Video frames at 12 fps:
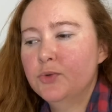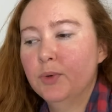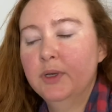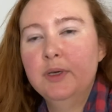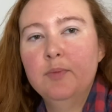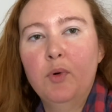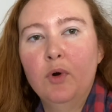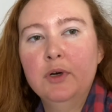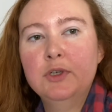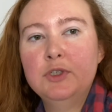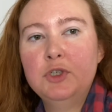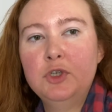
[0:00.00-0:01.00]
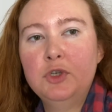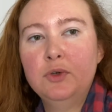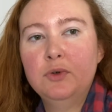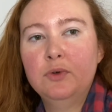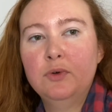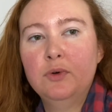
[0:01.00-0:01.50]
It's really important
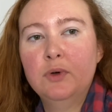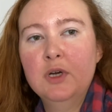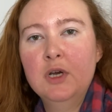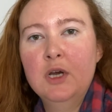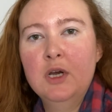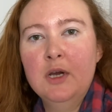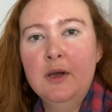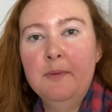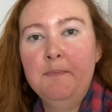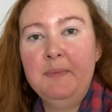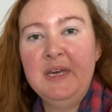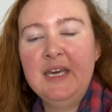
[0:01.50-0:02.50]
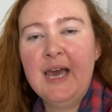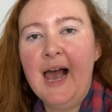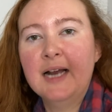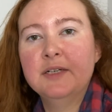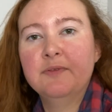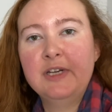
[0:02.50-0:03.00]
to be
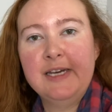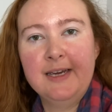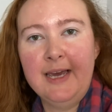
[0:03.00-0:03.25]
actively